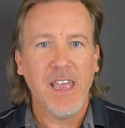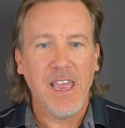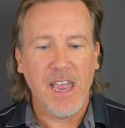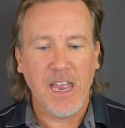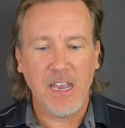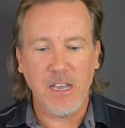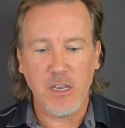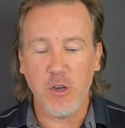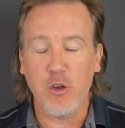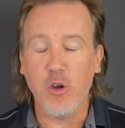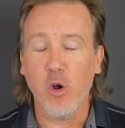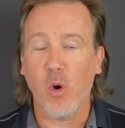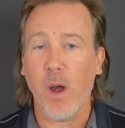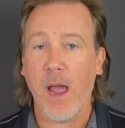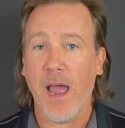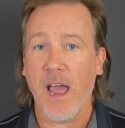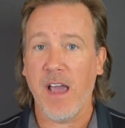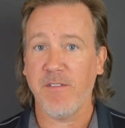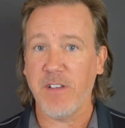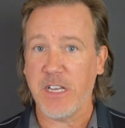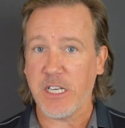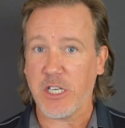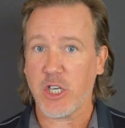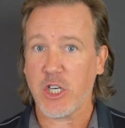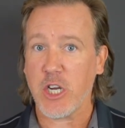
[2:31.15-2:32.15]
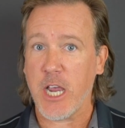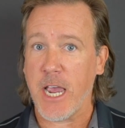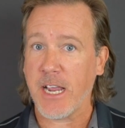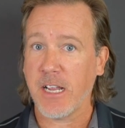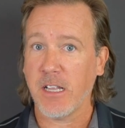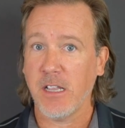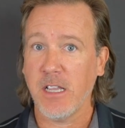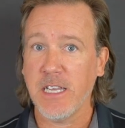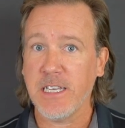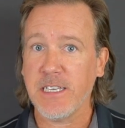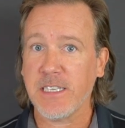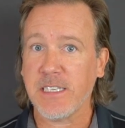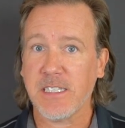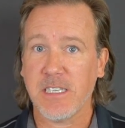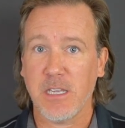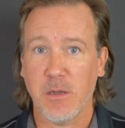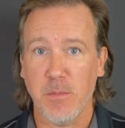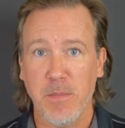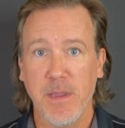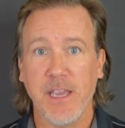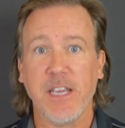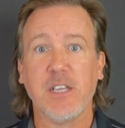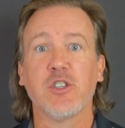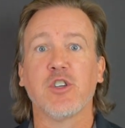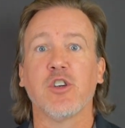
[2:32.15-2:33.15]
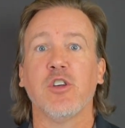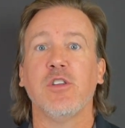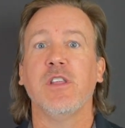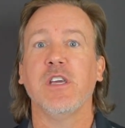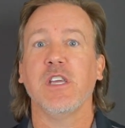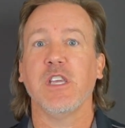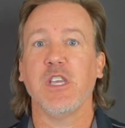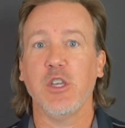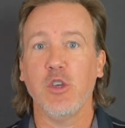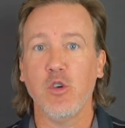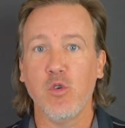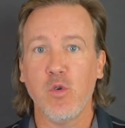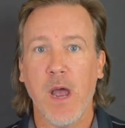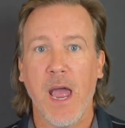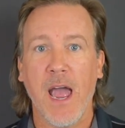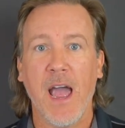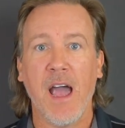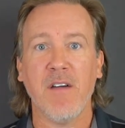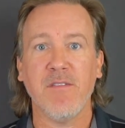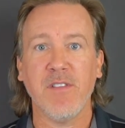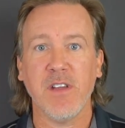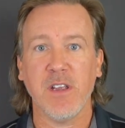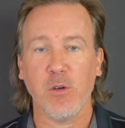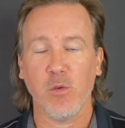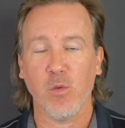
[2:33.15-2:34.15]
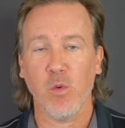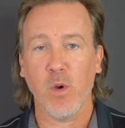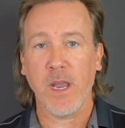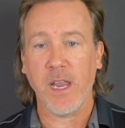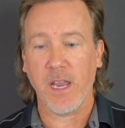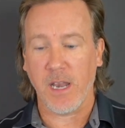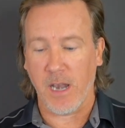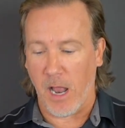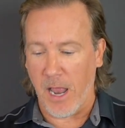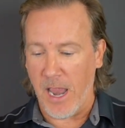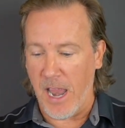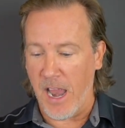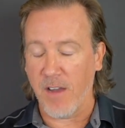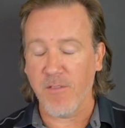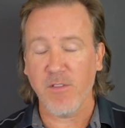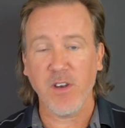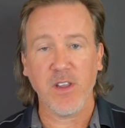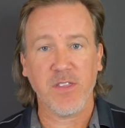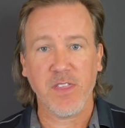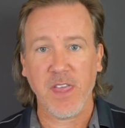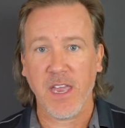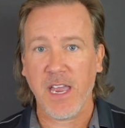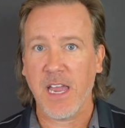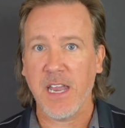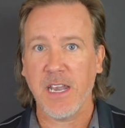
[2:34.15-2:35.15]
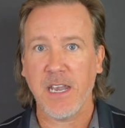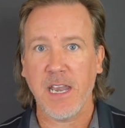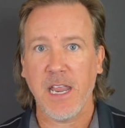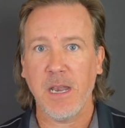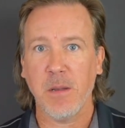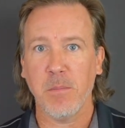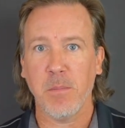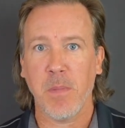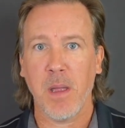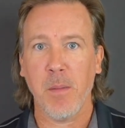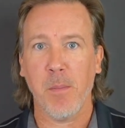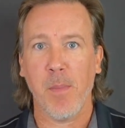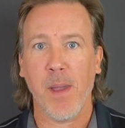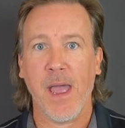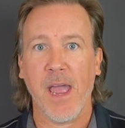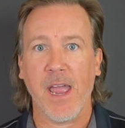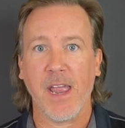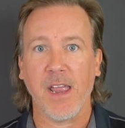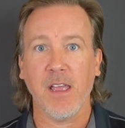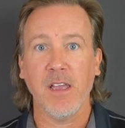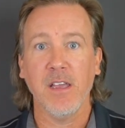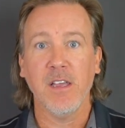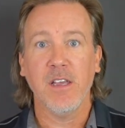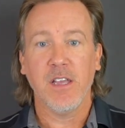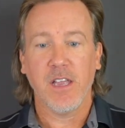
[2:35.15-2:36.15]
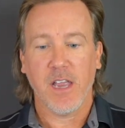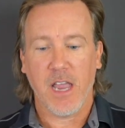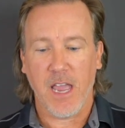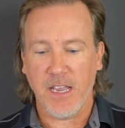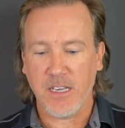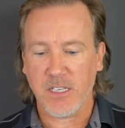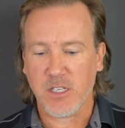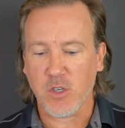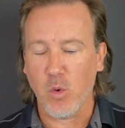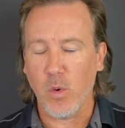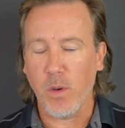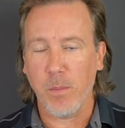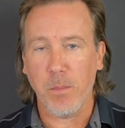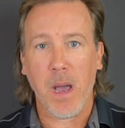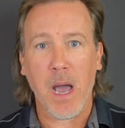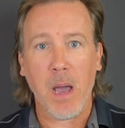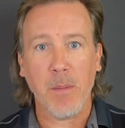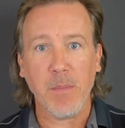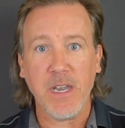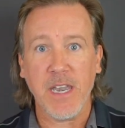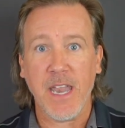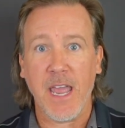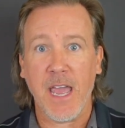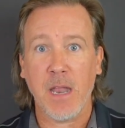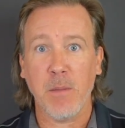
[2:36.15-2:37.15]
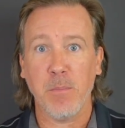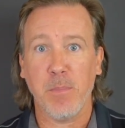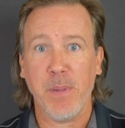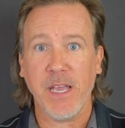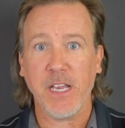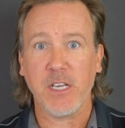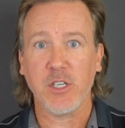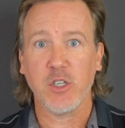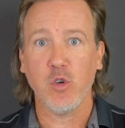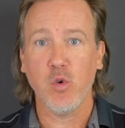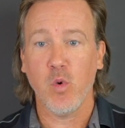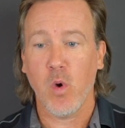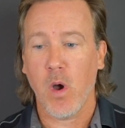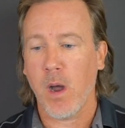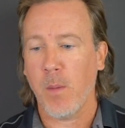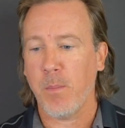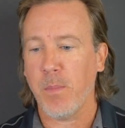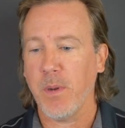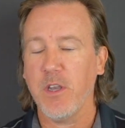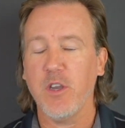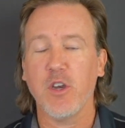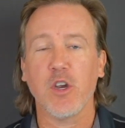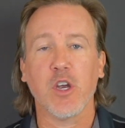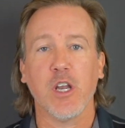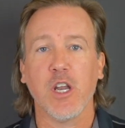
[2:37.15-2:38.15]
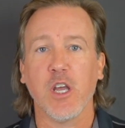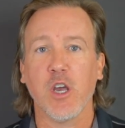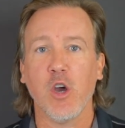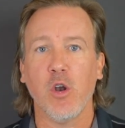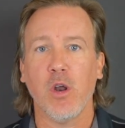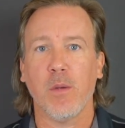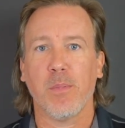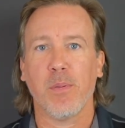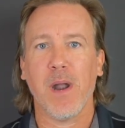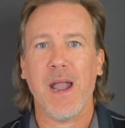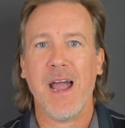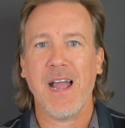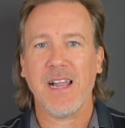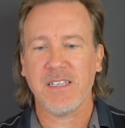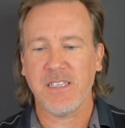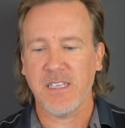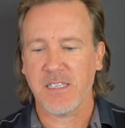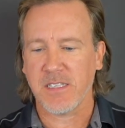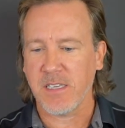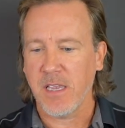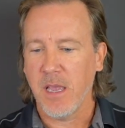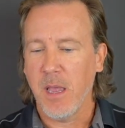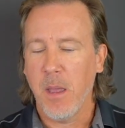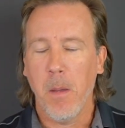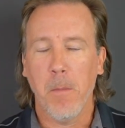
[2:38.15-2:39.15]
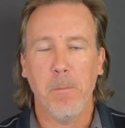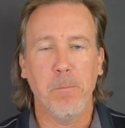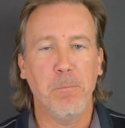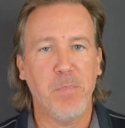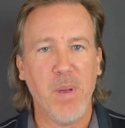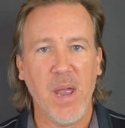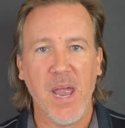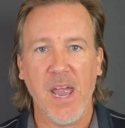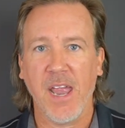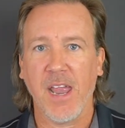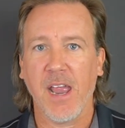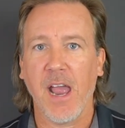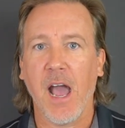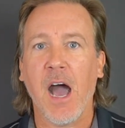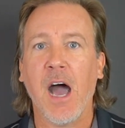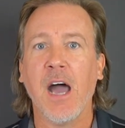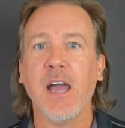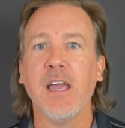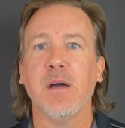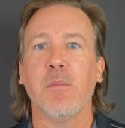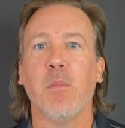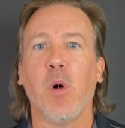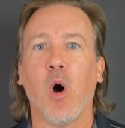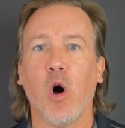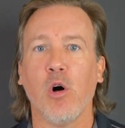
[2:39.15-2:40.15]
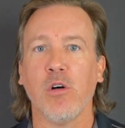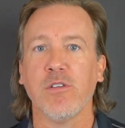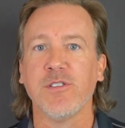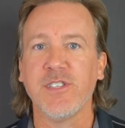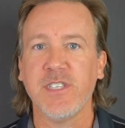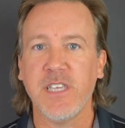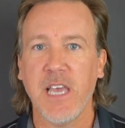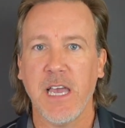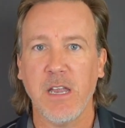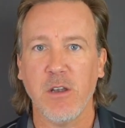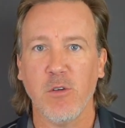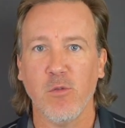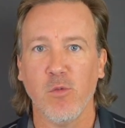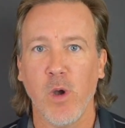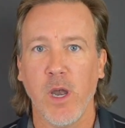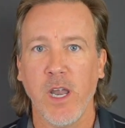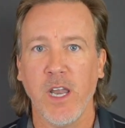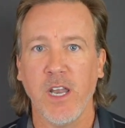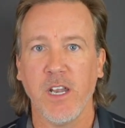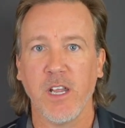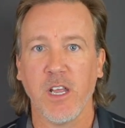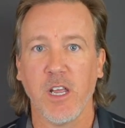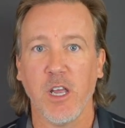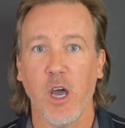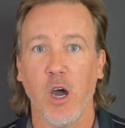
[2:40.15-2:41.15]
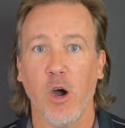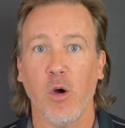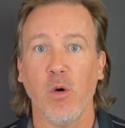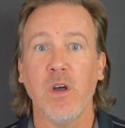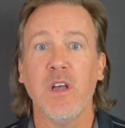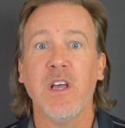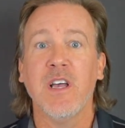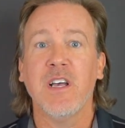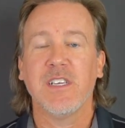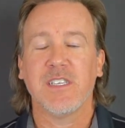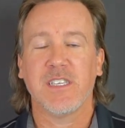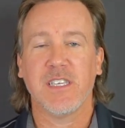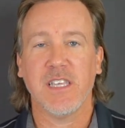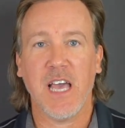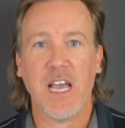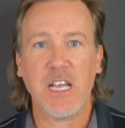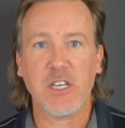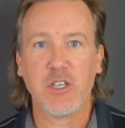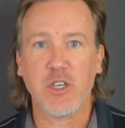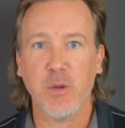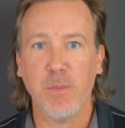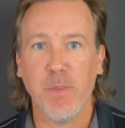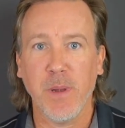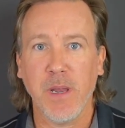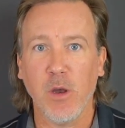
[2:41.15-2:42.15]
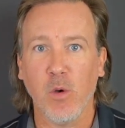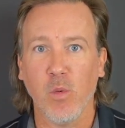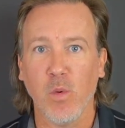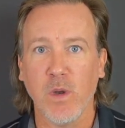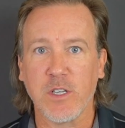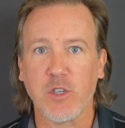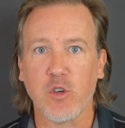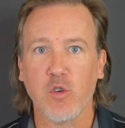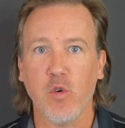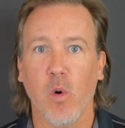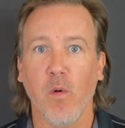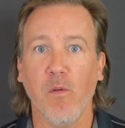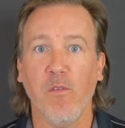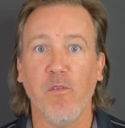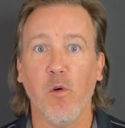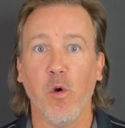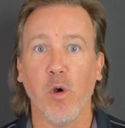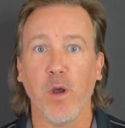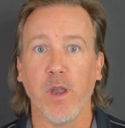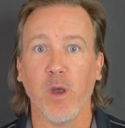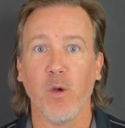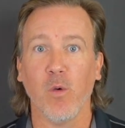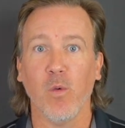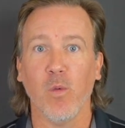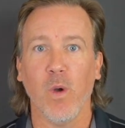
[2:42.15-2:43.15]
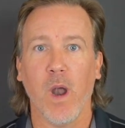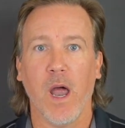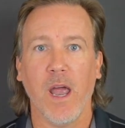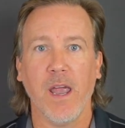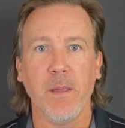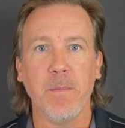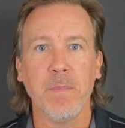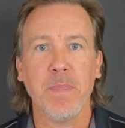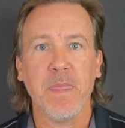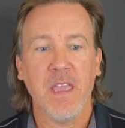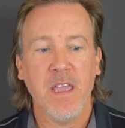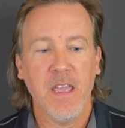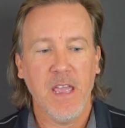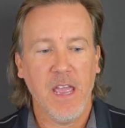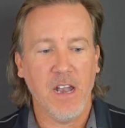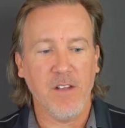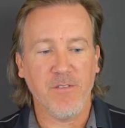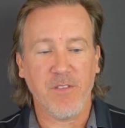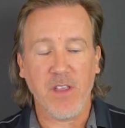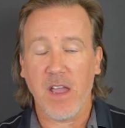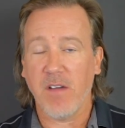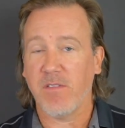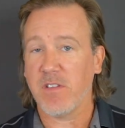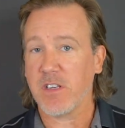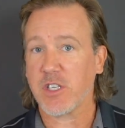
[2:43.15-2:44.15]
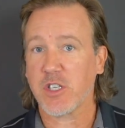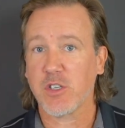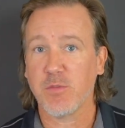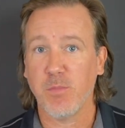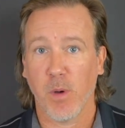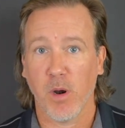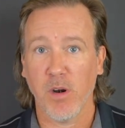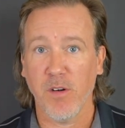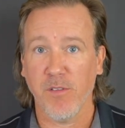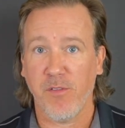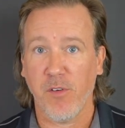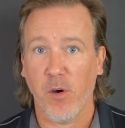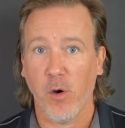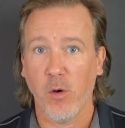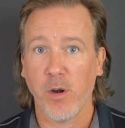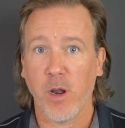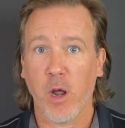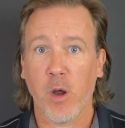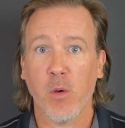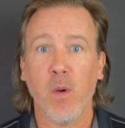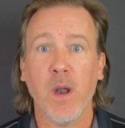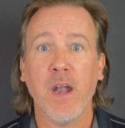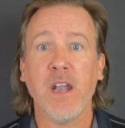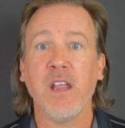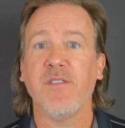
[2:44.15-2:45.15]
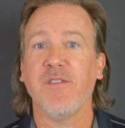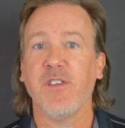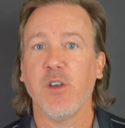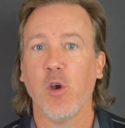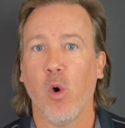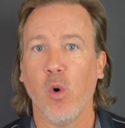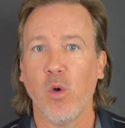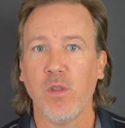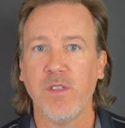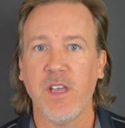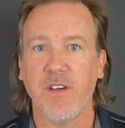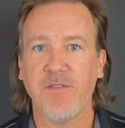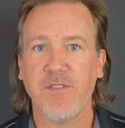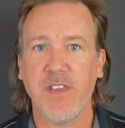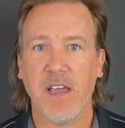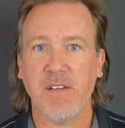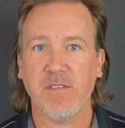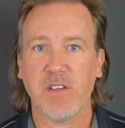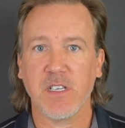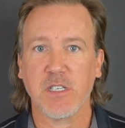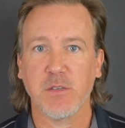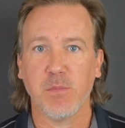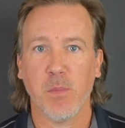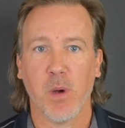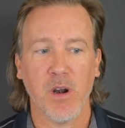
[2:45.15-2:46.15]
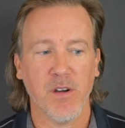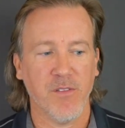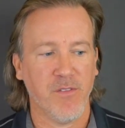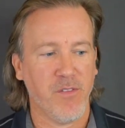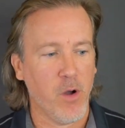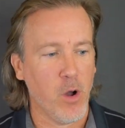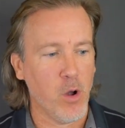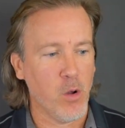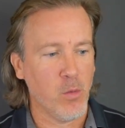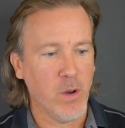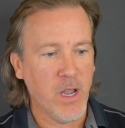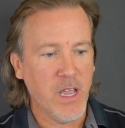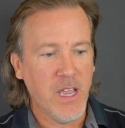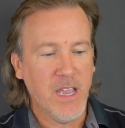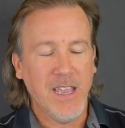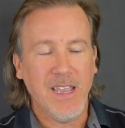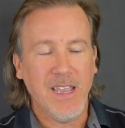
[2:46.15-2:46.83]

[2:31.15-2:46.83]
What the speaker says: and you don't have a checklist to make sure that you have it right, everything I need in my bag. Okay, so when mom and dad picks you up and you're gonna go to practice, bang, I am all set and ready to go. So that should be a ritual for you, right? And if you have a smartphone already, if you're old enough to have a smartphone,